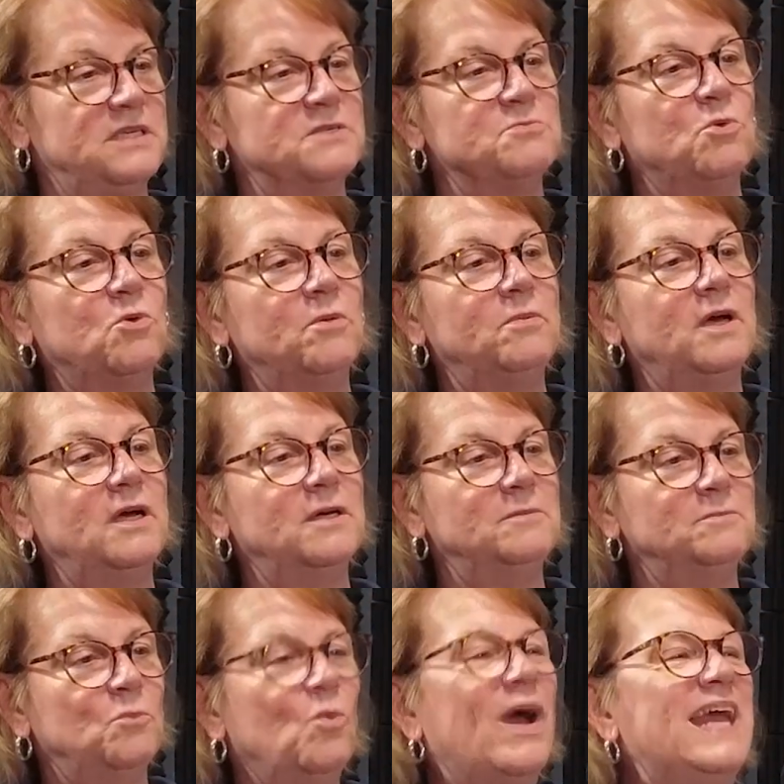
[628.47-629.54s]
is more
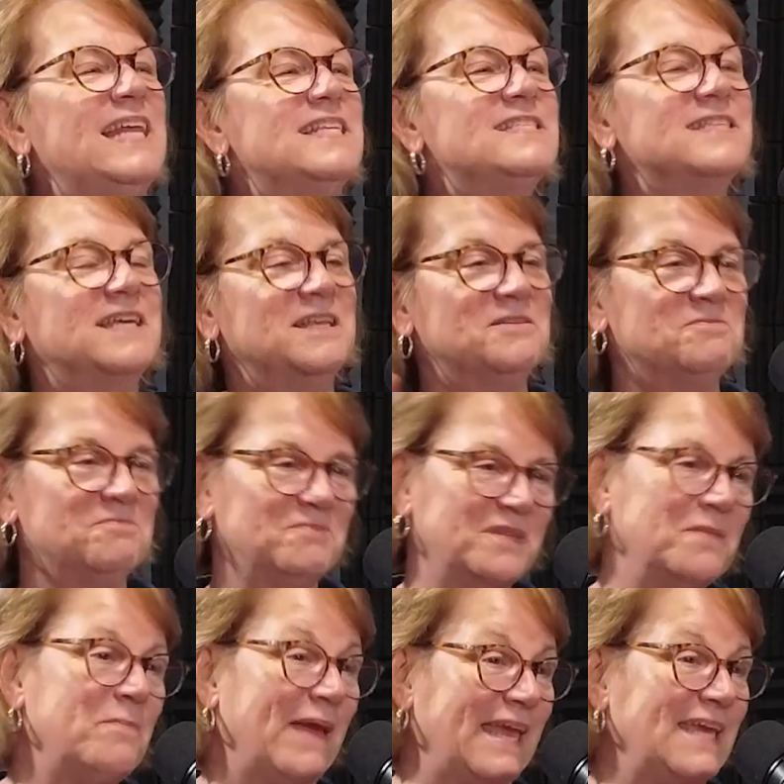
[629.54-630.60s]
weights and
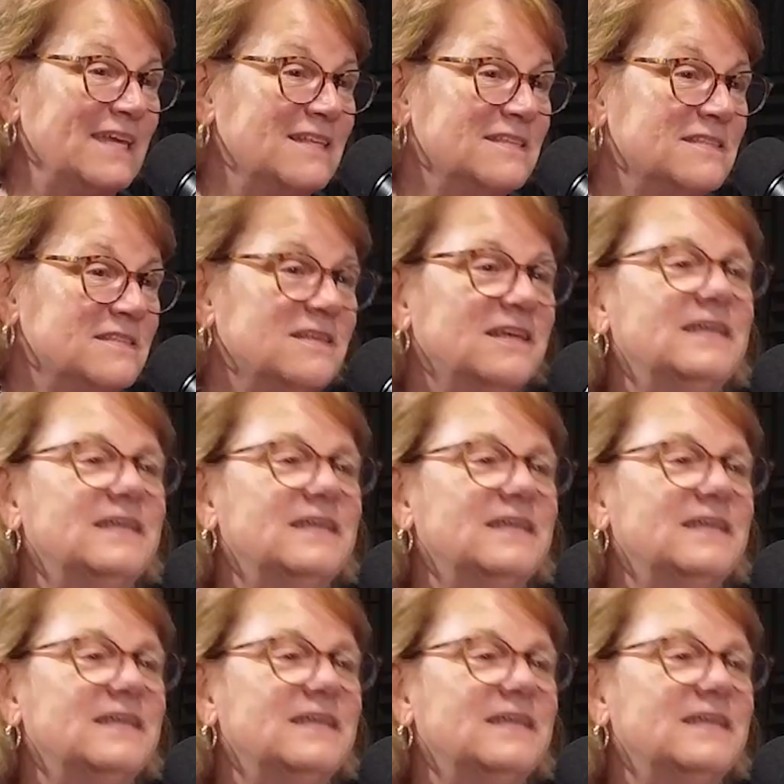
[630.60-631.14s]
the bands.